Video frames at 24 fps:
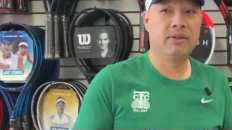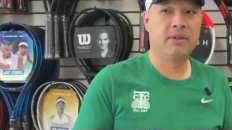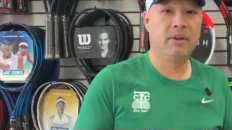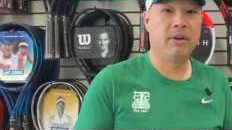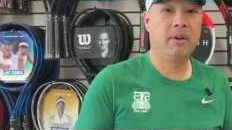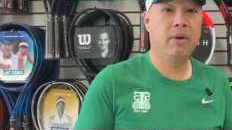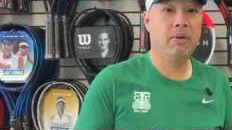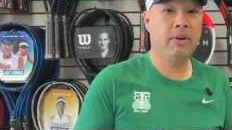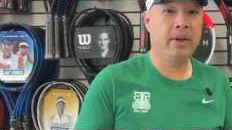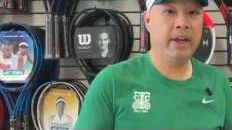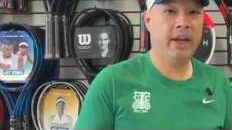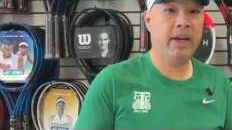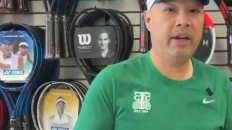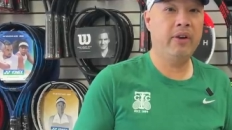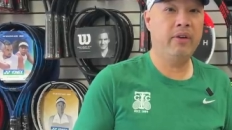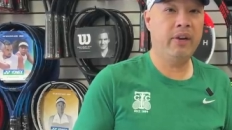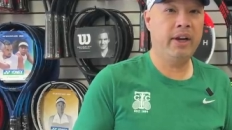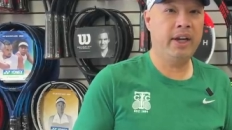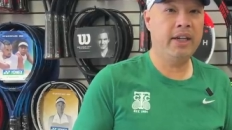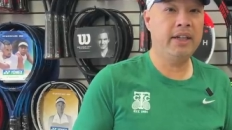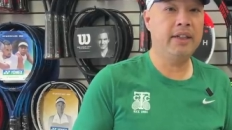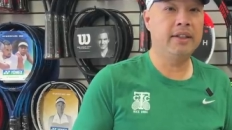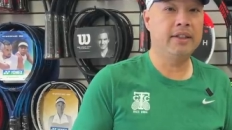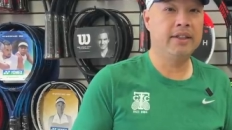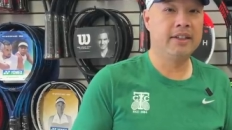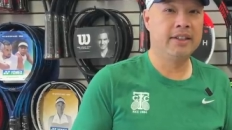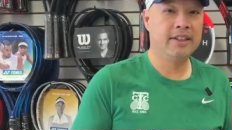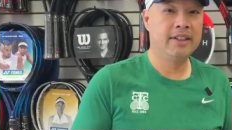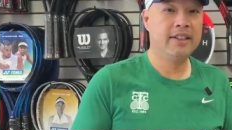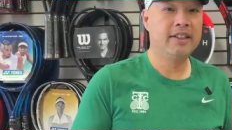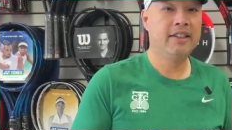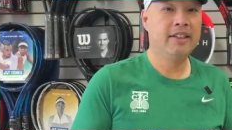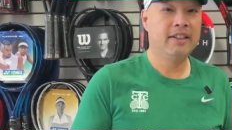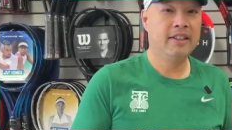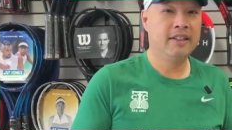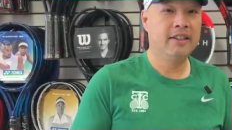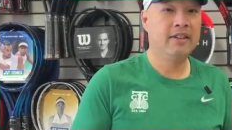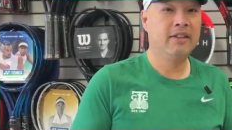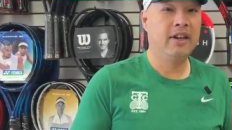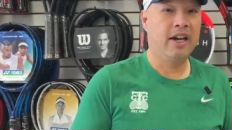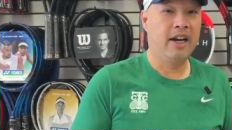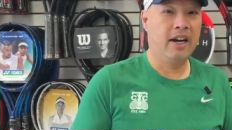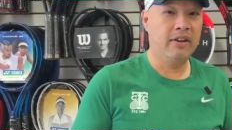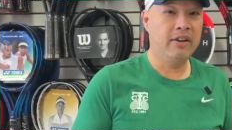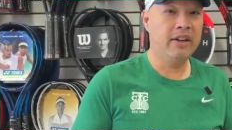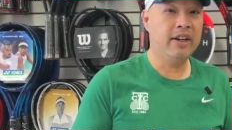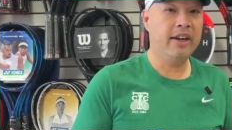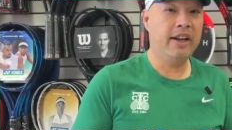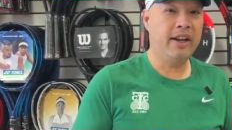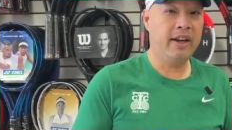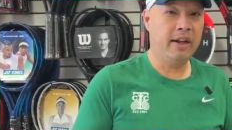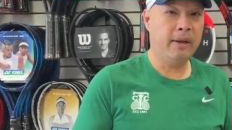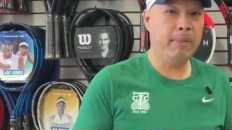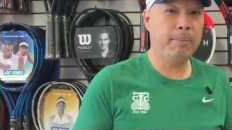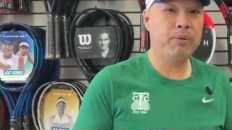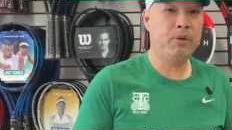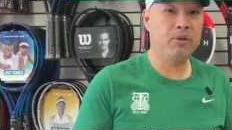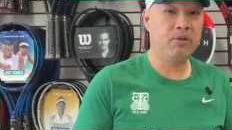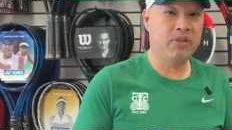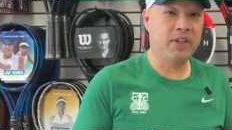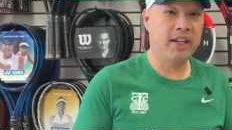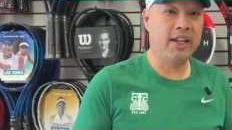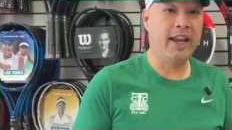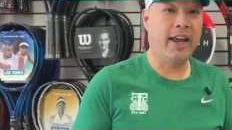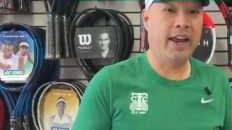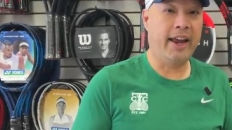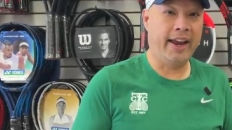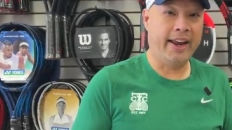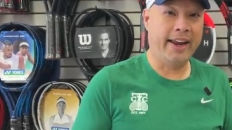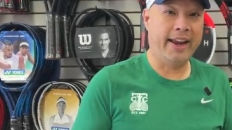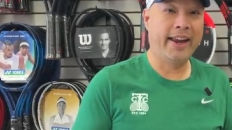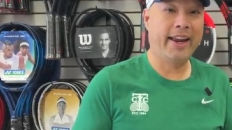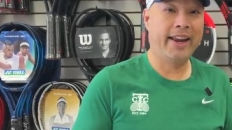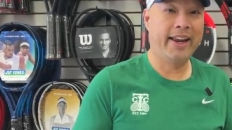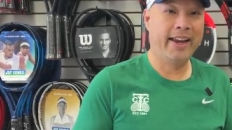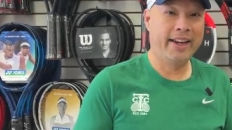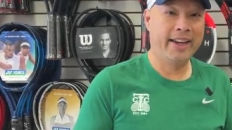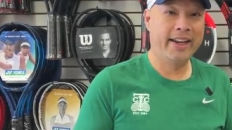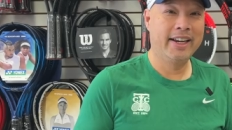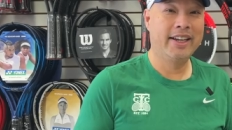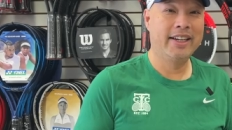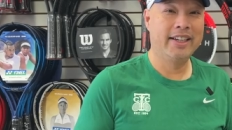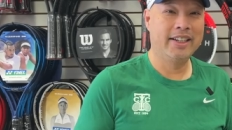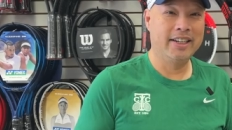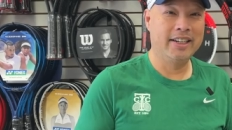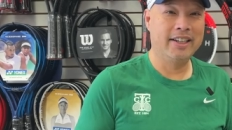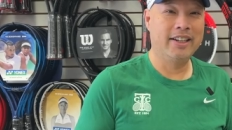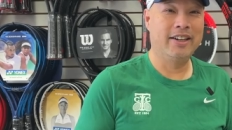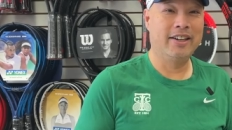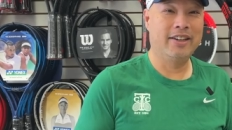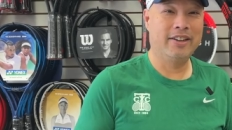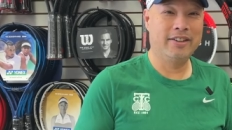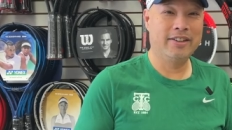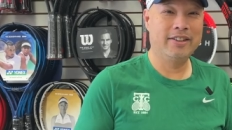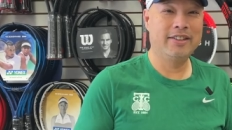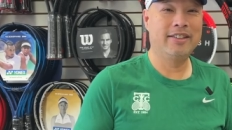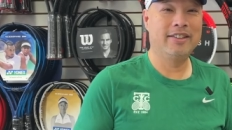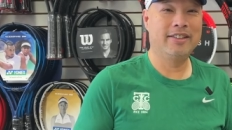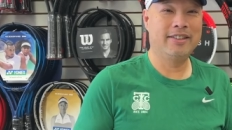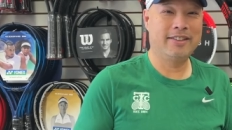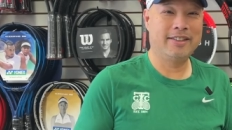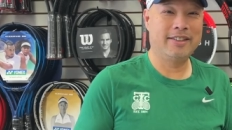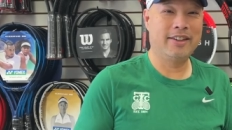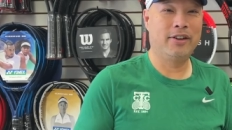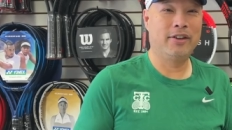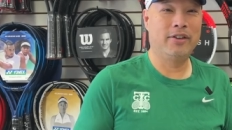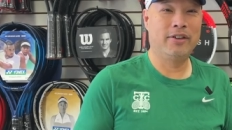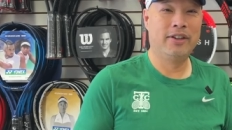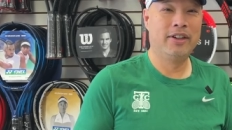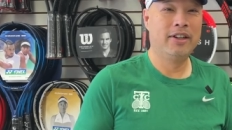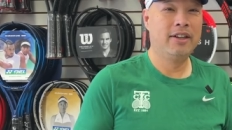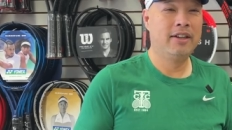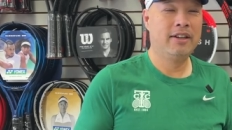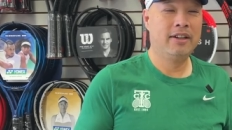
okay great how can i help you today you know so